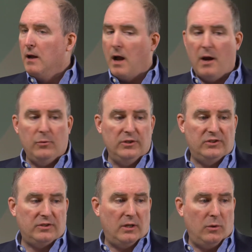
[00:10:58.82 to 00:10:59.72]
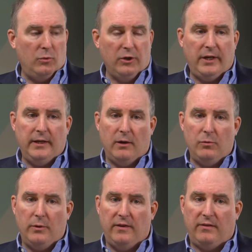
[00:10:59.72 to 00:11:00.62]
I was working
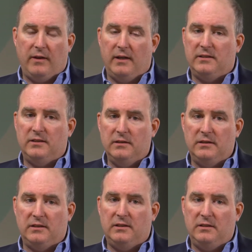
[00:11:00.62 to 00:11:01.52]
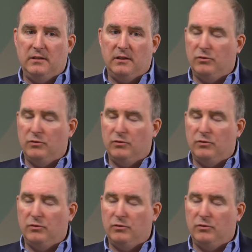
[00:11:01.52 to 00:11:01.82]
out with a